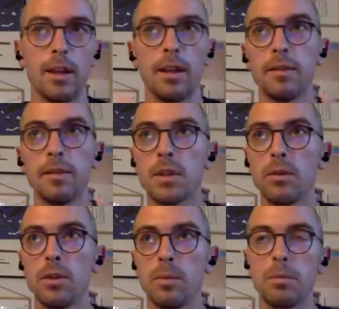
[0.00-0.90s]
And if
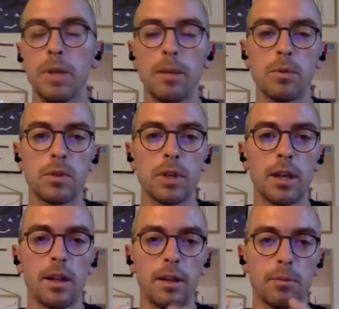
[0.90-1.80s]
so, you would be able to
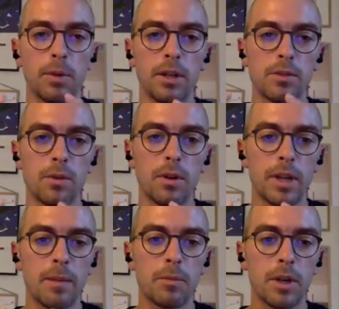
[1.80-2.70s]
get a really strong
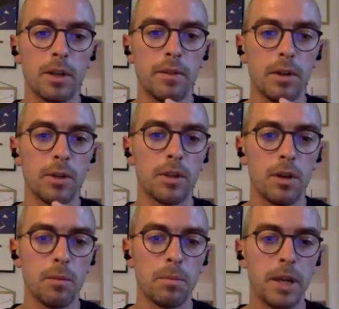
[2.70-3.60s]
camera and a very
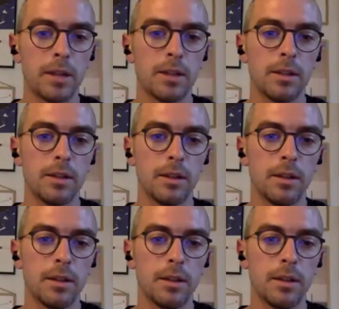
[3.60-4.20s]
compact